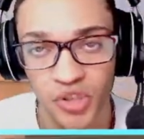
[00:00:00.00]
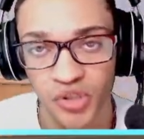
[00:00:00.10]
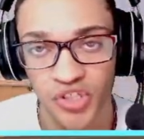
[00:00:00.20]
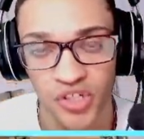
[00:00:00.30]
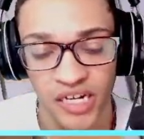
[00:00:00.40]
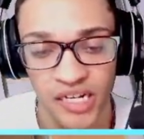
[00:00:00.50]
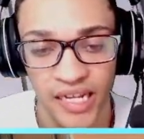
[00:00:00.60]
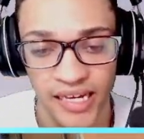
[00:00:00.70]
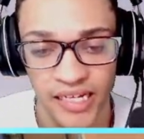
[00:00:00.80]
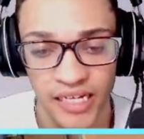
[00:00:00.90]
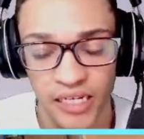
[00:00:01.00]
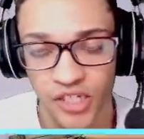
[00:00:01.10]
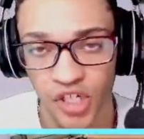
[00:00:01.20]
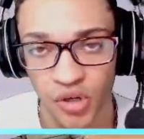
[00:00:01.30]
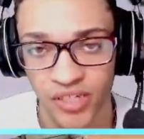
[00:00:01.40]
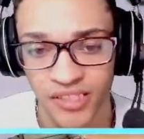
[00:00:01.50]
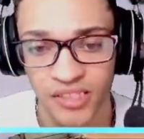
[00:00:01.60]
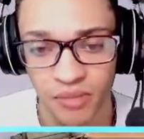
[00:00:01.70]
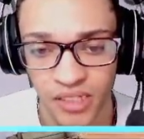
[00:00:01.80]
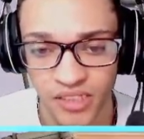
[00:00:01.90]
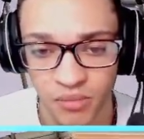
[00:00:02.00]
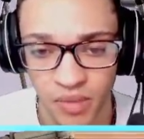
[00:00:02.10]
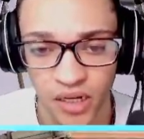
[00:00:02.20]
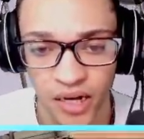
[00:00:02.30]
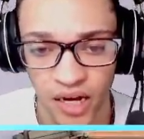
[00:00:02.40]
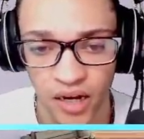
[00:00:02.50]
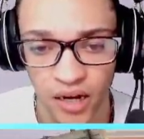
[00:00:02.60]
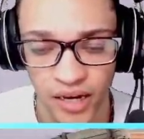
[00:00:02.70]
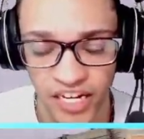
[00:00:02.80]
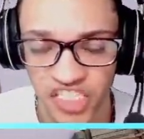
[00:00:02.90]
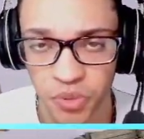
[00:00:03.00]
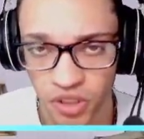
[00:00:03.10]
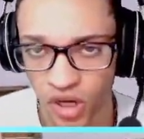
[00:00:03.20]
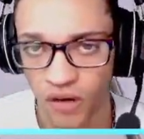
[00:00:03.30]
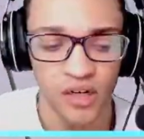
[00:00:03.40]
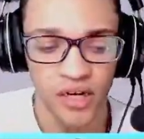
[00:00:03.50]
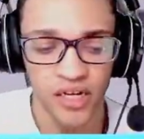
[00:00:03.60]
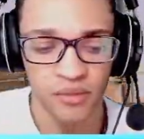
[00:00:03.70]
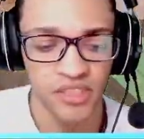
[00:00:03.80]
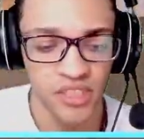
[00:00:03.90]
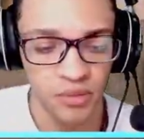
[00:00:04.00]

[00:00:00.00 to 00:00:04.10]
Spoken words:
or to kind of like get some HP off enemy team.